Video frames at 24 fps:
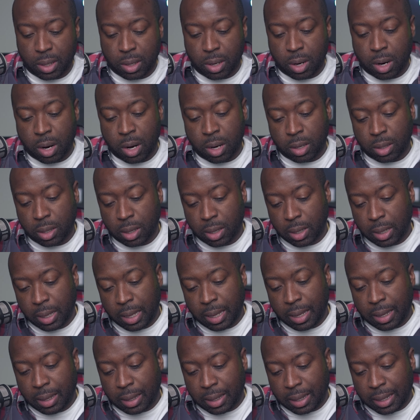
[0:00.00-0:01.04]
card,
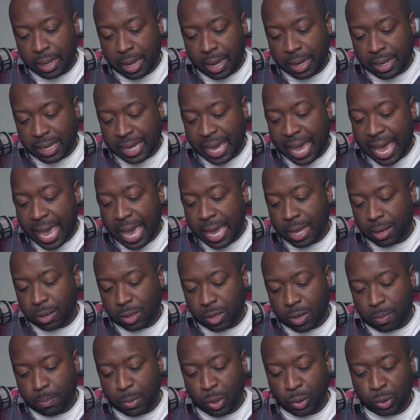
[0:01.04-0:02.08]
a Cat
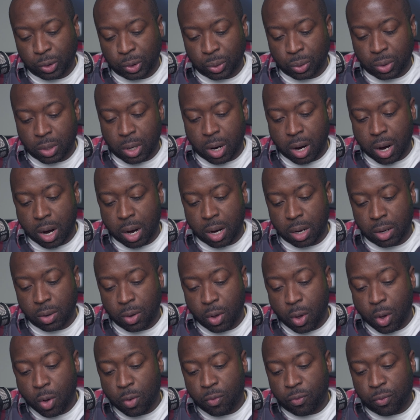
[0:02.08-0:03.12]
commercial card,
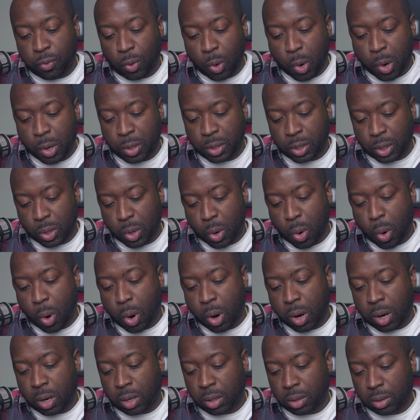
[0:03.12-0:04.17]
Floor and
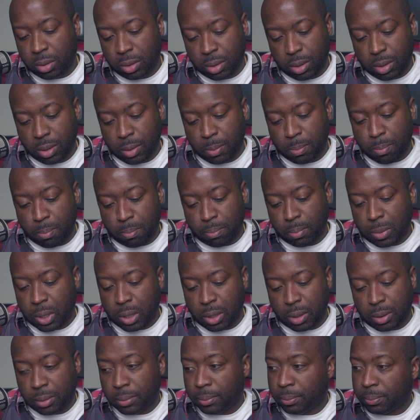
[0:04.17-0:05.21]
Decor
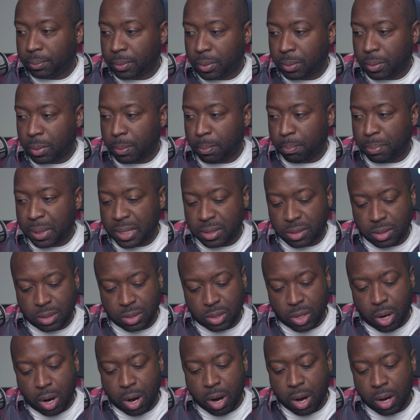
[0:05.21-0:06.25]

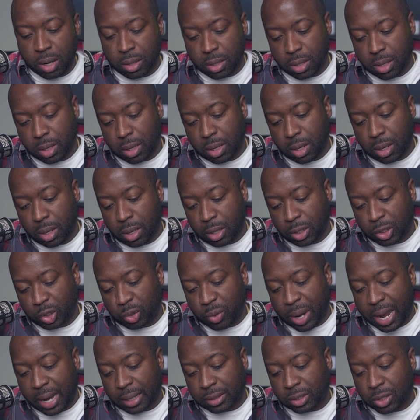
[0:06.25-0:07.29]
business card,
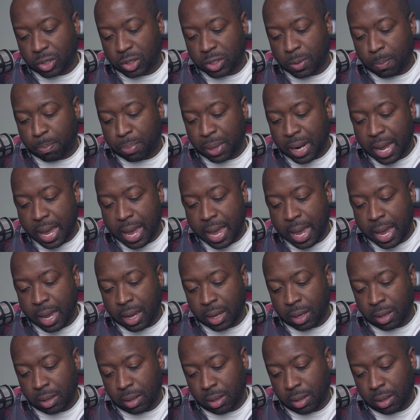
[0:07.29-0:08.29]
Tractor Supply